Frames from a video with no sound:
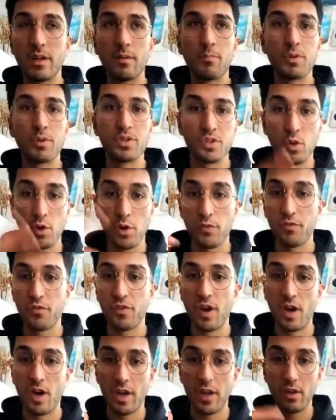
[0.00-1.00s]

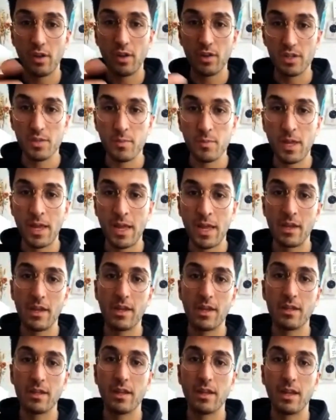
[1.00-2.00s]
personified on this
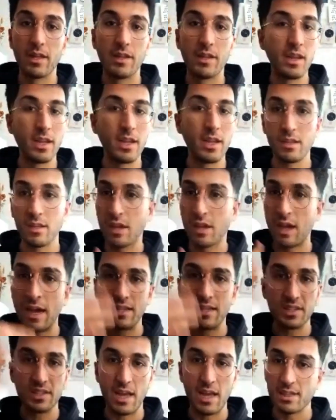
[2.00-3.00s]
planet, and he
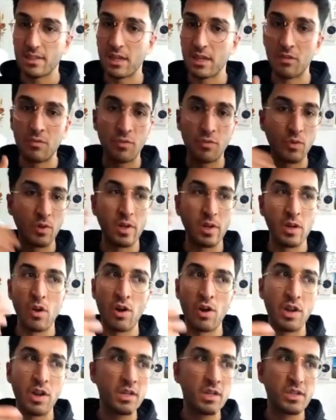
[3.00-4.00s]
has had several
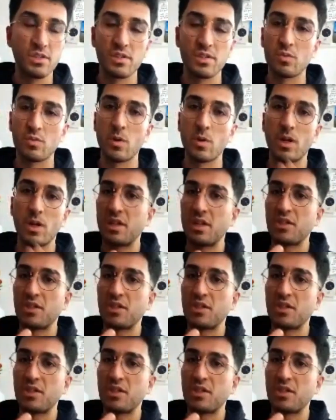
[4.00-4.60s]
incarnations as well.